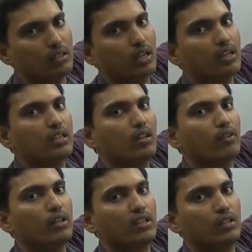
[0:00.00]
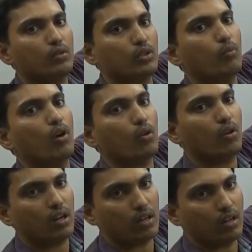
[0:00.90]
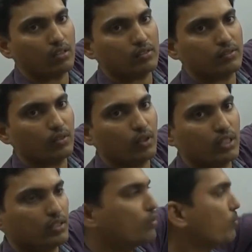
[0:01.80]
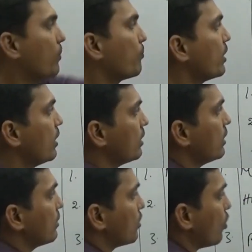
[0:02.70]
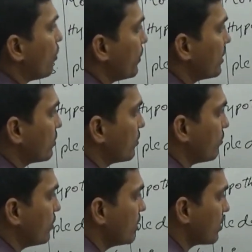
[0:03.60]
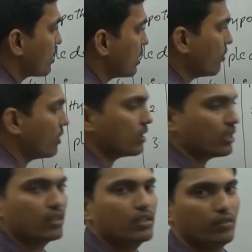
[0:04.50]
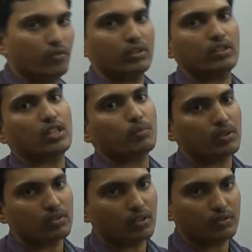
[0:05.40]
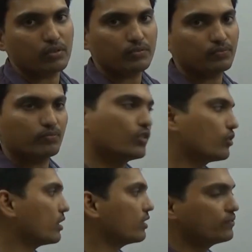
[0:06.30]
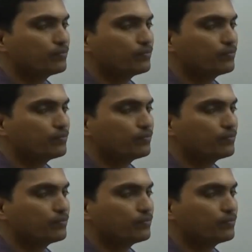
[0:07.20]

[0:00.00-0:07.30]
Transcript: credit delivery to the borrower or not. Okay, simply these are the topics we just cover in the further chapters also. Okay.